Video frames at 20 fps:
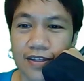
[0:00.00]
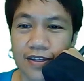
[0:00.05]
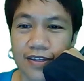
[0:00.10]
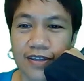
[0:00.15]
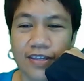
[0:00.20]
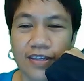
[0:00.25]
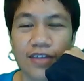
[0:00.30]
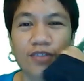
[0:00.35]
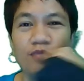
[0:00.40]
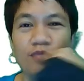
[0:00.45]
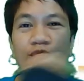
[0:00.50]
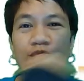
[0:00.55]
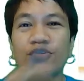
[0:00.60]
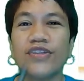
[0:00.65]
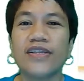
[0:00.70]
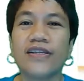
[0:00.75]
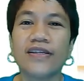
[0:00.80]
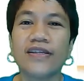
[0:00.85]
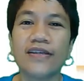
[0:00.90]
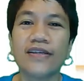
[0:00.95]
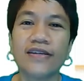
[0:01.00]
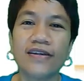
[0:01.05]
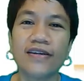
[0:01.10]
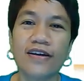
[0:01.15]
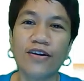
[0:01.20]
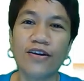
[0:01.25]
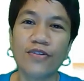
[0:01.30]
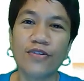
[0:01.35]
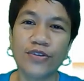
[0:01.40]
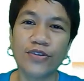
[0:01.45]
Okay, good morning.
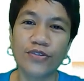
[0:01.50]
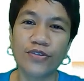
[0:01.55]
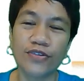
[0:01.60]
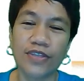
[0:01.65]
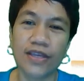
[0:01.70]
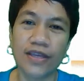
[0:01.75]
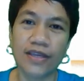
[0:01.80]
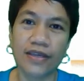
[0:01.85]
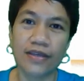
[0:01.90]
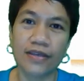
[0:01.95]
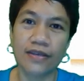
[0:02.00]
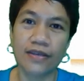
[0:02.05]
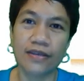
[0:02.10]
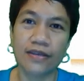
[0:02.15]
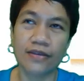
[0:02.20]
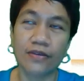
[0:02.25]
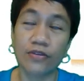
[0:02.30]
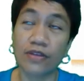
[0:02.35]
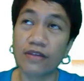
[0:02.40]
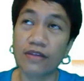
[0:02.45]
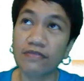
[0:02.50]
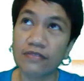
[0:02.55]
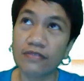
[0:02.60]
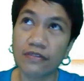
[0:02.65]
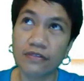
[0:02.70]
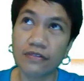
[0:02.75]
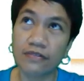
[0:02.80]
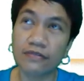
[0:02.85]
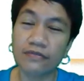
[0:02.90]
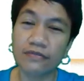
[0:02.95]
How are you today? Good
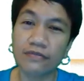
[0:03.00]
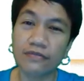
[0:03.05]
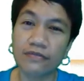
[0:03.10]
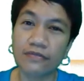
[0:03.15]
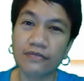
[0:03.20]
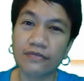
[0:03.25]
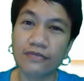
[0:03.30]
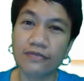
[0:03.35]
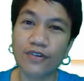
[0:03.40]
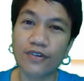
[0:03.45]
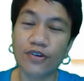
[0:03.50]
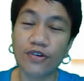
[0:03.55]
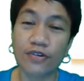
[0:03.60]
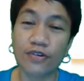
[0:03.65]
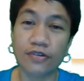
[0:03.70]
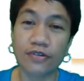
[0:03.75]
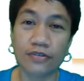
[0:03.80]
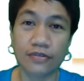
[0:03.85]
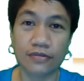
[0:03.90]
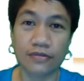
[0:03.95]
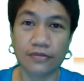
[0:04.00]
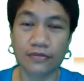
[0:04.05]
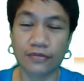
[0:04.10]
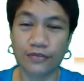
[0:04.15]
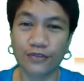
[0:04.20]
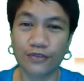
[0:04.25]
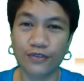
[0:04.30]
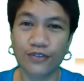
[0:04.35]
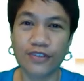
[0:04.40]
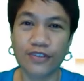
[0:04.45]
afternoon.
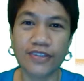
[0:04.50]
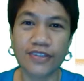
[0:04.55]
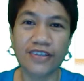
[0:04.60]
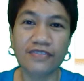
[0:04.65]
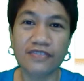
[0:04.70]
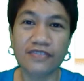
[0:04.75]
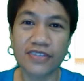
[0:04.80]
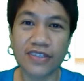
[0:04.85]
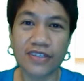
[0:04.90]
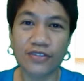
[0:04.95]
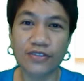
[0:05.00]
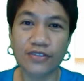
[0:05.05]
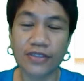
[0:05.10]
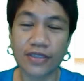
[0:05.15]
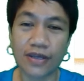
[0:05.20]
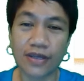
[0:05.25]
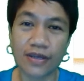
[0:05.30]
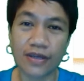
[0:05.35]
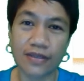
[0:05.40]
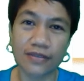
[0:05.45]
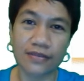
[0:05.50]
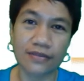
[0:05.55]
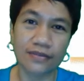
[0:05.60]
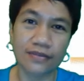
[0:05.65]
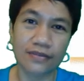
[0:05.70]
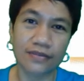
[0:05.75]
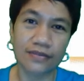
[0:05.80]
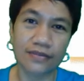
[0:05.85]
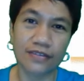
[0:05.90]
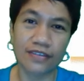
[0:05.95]
Good evening, good night
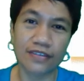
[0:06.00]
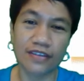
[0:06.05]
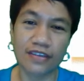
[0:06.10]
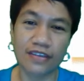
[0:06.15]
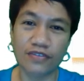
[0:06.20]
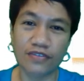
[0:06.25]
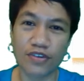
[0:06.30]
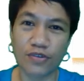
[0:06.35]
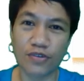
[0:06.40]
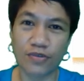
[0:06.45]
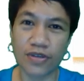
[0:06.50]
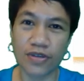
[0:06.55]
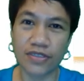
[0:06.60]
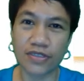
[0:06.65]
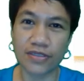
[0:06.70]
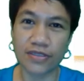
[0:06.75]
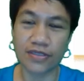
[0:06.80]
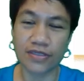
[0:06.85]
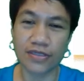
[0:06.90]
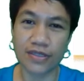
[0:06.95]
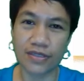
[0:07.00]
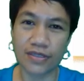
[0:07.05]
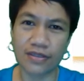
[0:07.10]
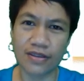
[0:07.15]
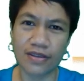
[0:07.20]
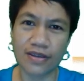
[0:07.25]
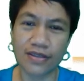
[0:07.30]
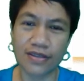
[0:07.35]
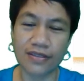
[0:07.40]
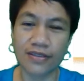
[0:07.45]
if you're watching this at
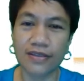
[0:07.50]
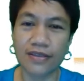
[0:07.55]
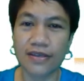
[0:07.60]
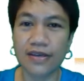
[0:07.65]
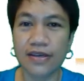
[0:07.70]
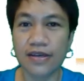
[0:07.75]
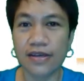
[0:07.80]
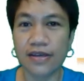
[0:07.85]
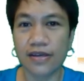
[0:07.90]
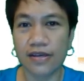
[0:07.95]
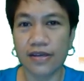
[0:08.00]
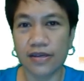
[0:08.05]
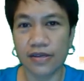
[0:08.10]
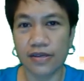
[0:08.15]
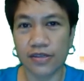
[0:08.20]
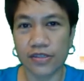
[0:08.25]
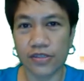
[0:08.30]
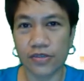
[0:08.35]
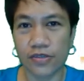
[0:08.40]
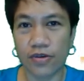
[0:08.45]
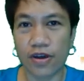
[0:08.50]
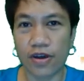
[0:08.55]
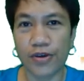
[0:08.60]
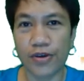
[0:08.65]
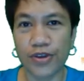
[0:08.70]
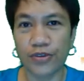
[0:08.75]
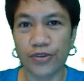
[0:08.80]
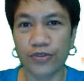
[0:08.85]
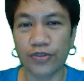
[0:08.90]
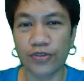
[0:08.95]
night. So, how
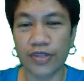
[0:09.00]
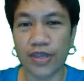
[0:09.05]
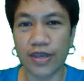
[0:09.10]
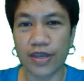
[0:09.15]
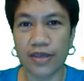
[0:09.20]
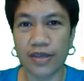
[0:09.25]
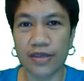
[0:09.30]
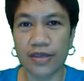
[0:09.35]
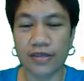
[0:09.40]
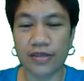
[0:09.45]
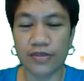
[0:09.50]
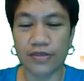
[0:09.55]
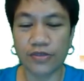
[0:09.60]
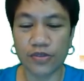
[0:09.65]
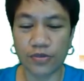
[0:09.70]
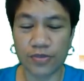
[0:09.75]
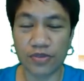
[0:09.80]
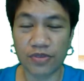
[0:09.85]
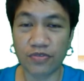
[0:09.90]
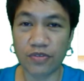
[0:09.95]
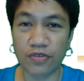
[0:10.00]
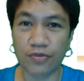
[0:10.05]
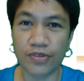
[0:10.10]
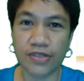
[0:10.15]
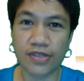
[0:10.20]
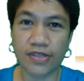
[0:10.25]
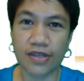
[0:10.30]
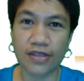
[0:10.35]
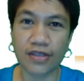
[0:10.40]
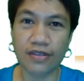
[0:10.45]
are you today? So, before we
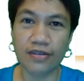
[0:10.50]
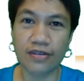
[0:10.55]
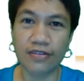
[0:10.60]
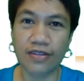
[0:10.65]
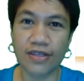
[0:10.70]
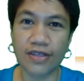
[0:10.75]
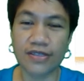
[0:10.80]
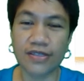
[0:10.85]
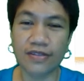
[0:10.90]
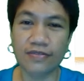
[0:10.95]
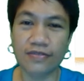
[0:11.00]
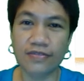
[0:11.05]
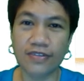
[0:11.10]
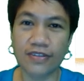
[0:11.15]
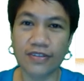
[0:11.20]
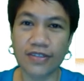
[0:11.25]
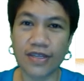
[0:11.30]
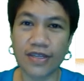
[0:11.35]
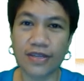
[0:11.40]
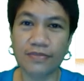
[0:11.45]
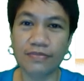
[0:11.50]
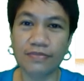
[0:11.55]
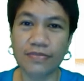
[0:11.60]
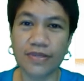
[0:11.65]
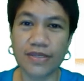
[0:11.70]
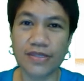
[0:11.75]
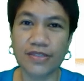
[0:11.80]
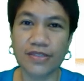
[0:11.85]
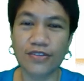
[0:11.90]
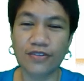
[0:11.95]
start our lesson today,
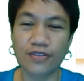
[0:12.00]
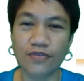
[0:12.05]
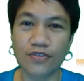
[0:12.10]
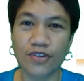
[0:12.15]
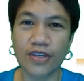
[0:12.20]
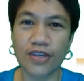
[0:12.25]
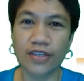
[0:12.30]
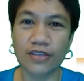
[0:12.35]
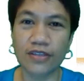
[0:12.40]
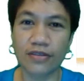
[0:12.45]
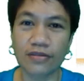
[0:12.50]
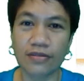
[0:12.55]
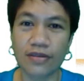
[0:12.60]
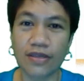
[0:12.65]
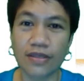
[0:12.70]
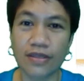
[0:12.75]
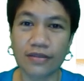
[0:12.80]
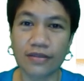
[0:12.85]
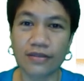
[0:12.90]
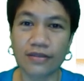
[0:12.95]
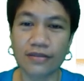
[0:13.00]
please don't forget to eat.